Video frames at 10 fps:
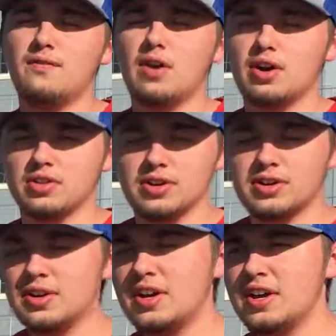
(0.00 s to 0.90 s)
farther.
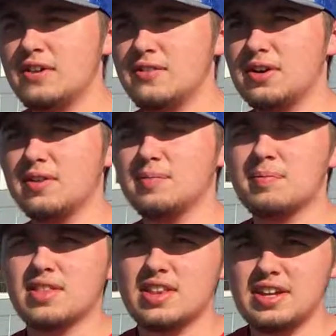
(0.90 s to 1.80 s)
Well,
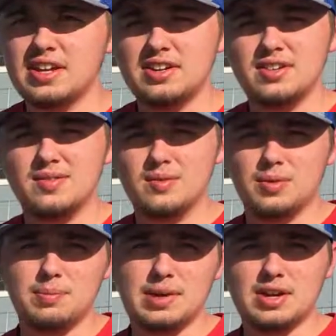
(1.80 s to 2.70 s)
then
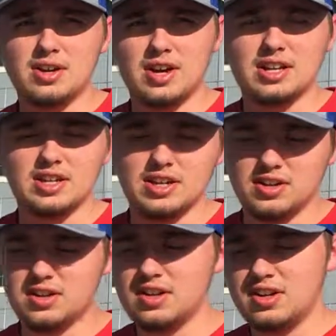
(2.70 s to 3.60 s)
would be a good idea
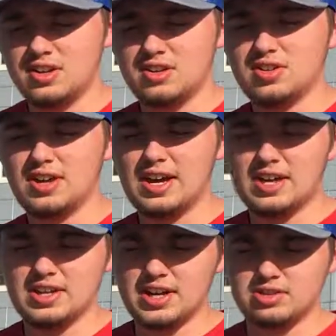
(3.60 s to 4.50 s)
to
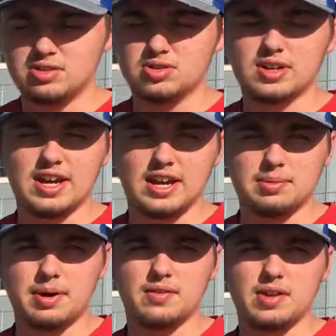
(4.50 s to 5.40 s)
get a nitro or gas
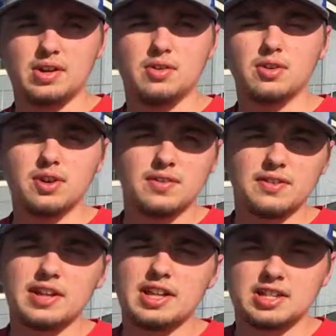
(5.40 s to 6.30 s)
powered vehicle, or
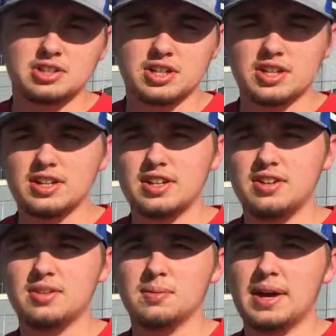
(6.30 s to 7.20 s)
even electric. It
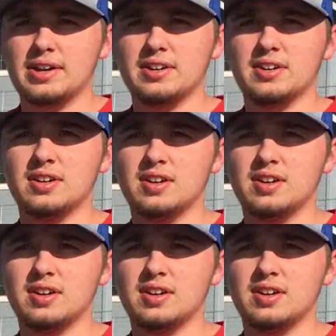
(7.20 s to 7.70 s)
doesn't matter.